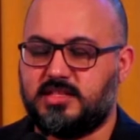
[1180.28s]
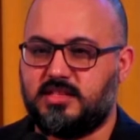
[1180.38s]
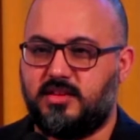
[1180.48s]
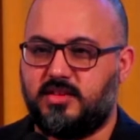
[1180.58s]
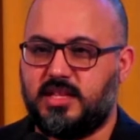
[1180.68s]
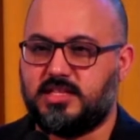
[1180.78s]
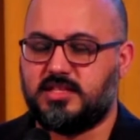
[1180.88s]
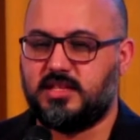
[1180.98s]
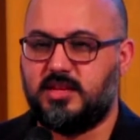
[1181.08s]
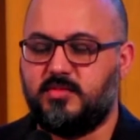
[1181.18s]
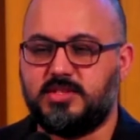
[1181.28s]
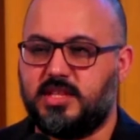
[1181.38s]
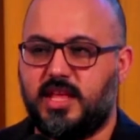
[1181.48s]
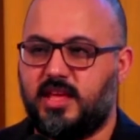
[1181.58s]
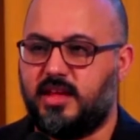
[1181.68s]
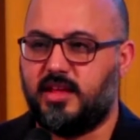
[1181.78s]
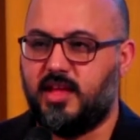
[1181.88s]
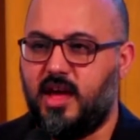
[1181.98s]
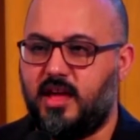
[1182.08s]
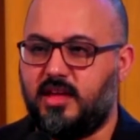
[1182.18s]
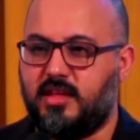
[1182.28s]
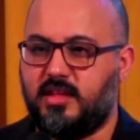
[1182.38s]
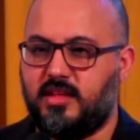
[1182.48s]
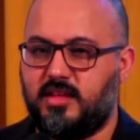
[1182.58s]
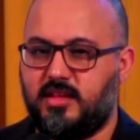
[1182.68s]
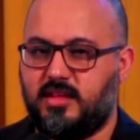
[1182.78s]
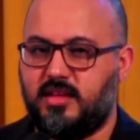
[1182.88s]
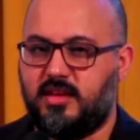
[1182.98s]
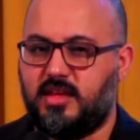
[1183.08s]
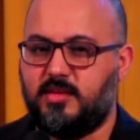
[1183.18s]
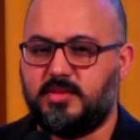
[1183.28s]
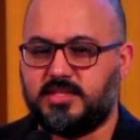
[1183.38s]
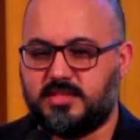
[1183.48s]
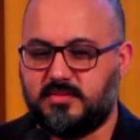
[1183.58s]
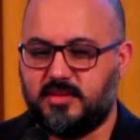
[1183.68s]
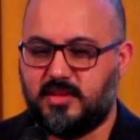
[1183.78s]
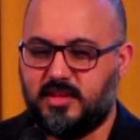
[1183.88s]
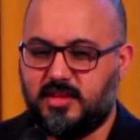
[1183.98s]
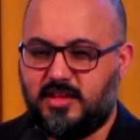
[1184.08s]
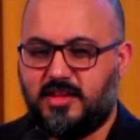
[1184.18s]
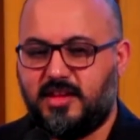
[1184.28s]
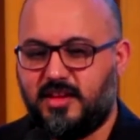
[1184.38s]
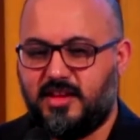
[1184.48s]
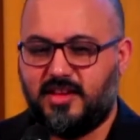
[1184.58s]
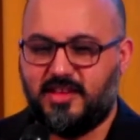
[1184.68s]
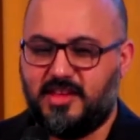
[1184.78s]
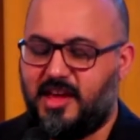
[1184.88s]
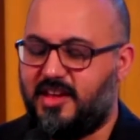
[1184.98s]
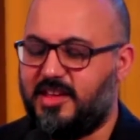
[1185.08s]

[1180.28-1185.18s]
He wasn't that kind of guy. He was a,